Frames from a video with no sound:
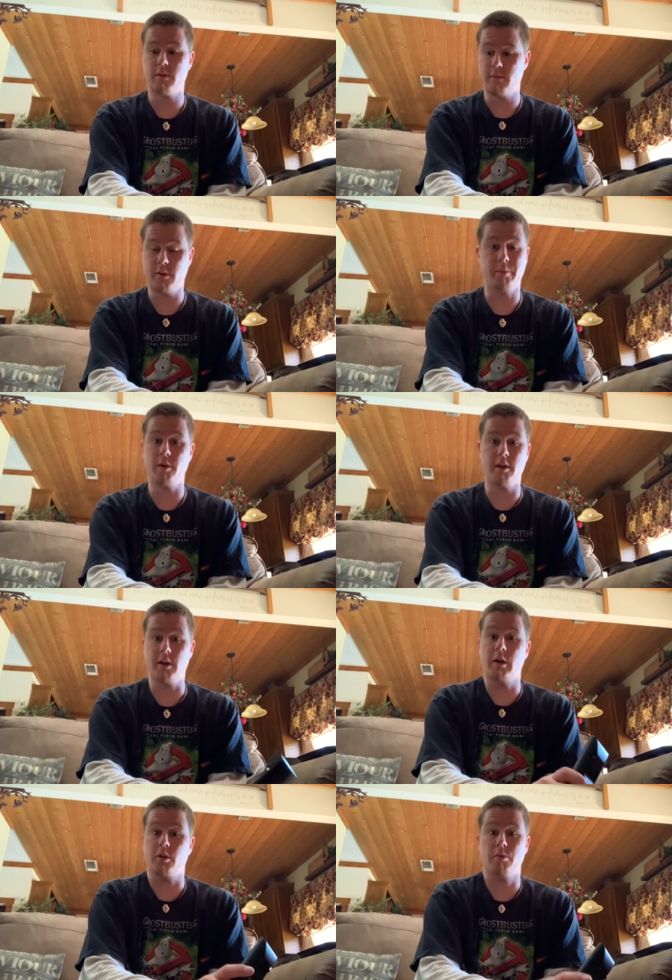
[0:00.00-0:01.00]
So please
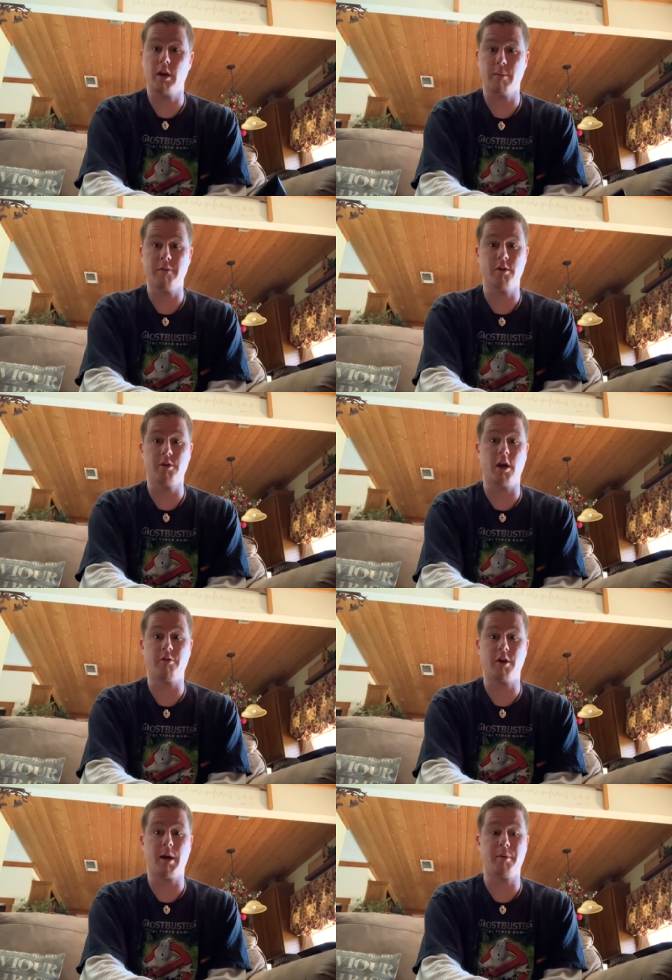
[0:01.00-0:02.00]
uh, don't take my video down
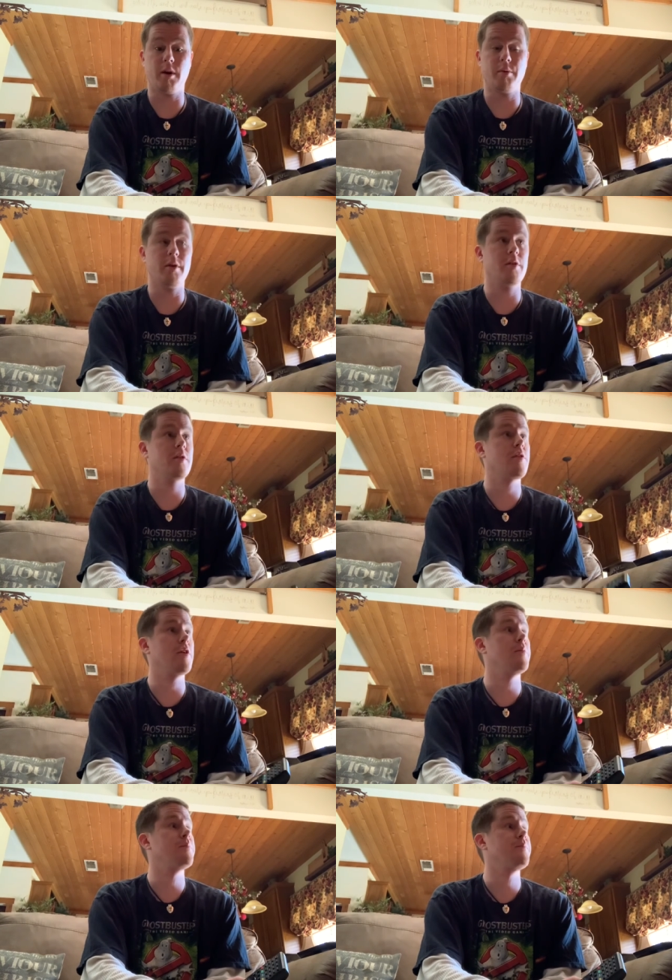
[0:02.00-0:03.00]
for copyright reasons. So